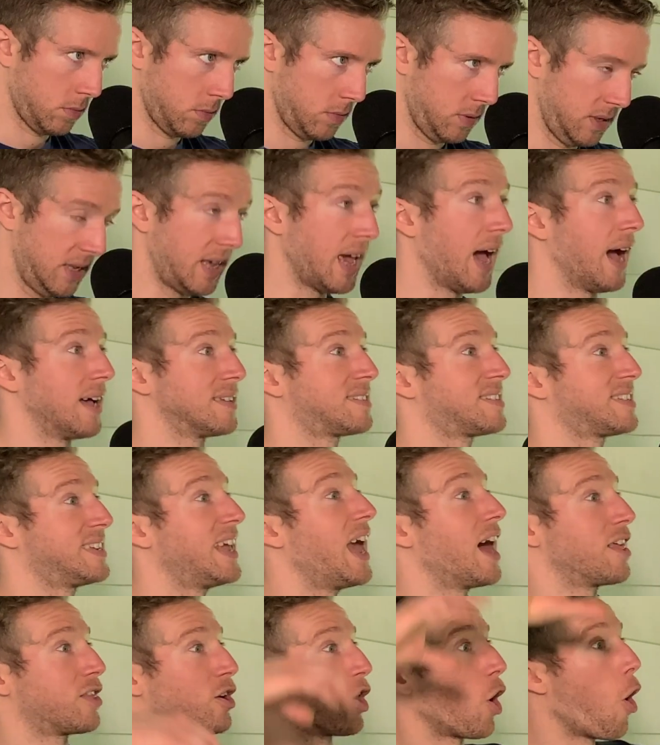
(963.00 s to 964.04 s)
above Yes, their head.
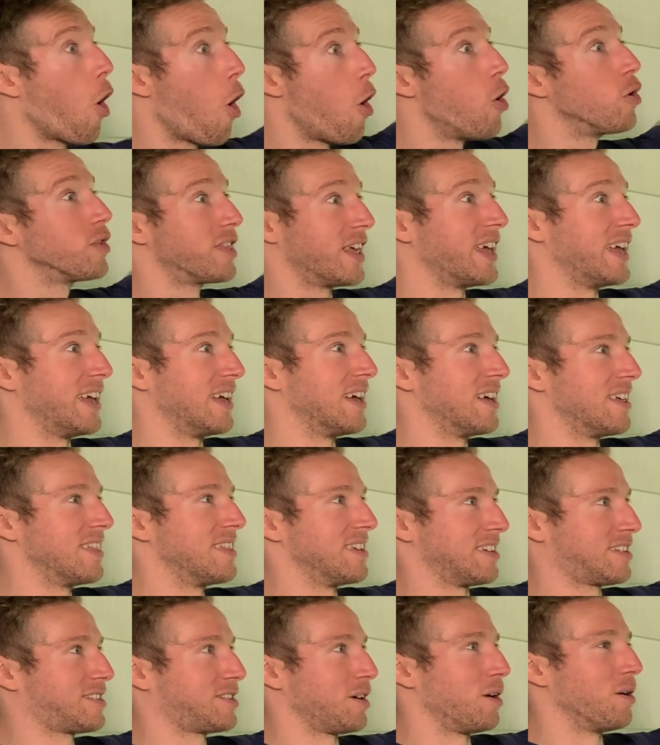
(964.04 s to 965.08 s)
yeah, they're holding yeah,
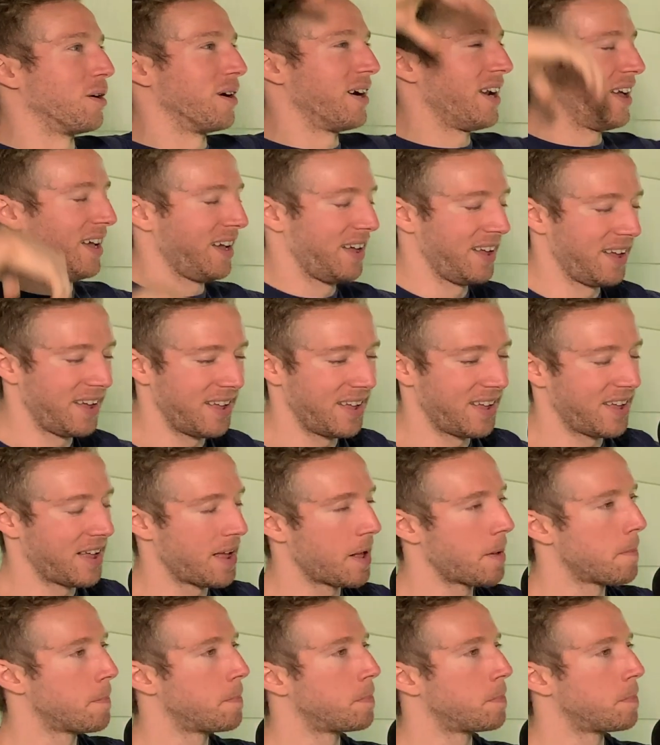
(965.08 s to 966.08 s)
so that's the beginning. Yeah.